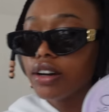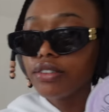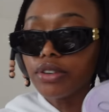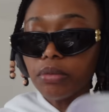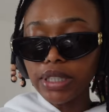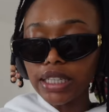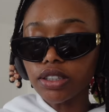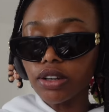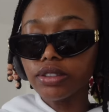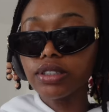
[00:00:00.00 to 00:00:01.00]
from
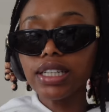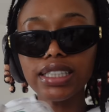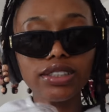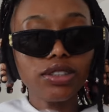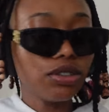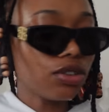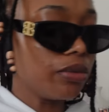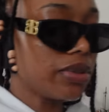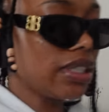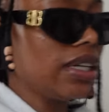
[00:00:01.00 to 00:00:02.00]
Tesco's. I did 2
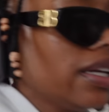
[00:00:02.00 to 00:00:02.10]
stops.